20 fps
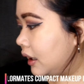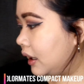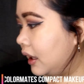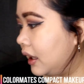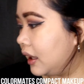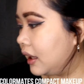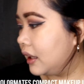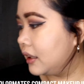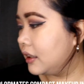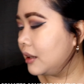
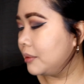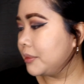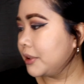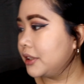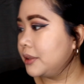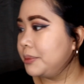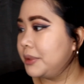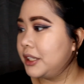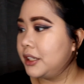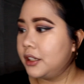and I'm
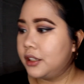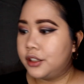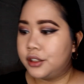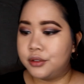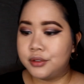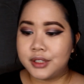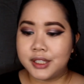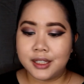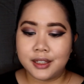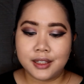gonna be
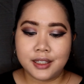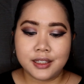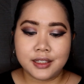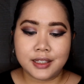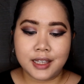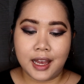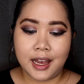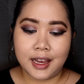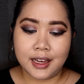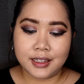using this
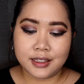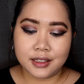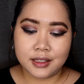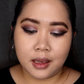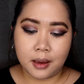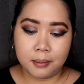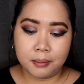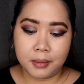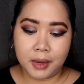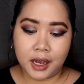as
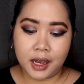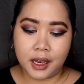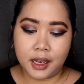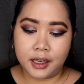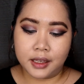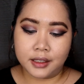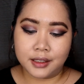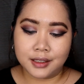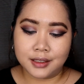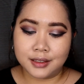
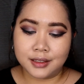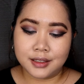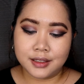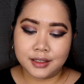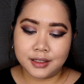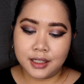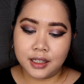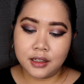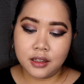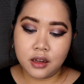my
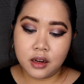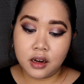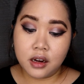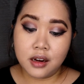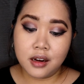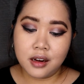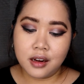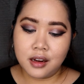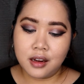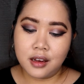concealer